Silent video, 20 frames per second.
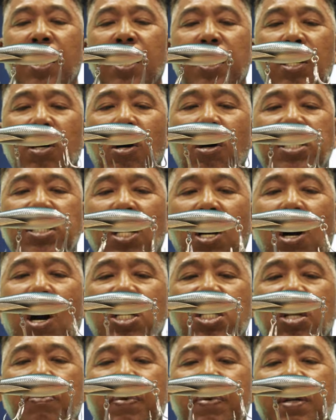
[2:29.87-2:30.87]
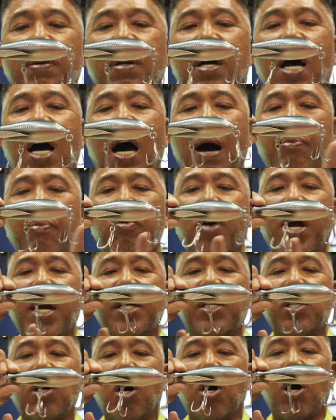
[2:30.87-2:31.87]
The hooks have also been
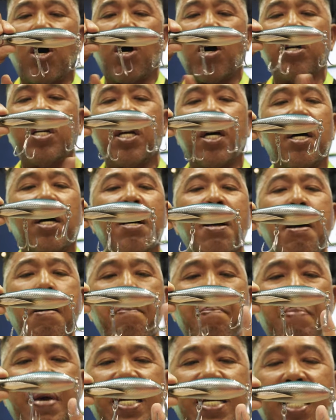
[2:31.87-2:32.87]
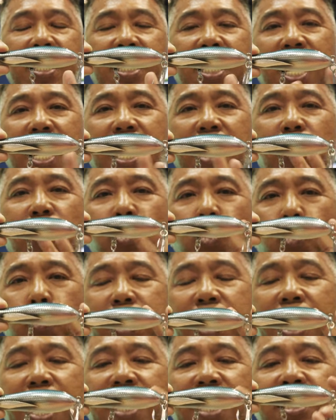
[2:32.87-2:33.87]
upgraded to all the B K K
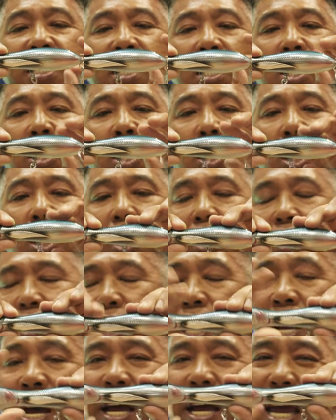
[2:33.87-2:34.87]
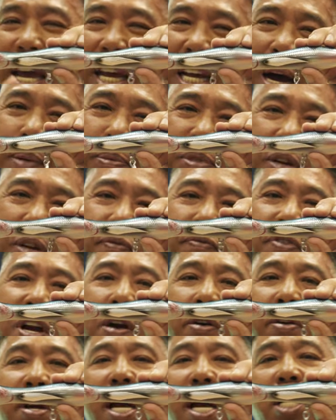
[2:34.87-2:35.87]
three X hooks. It comes in
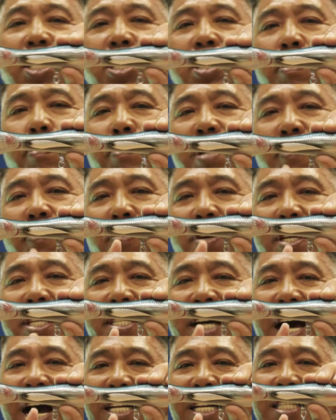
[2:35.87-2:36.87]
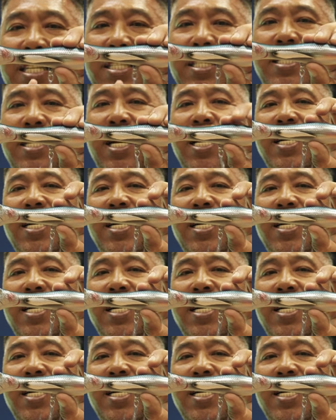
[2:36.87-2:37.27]
variations of different sizes.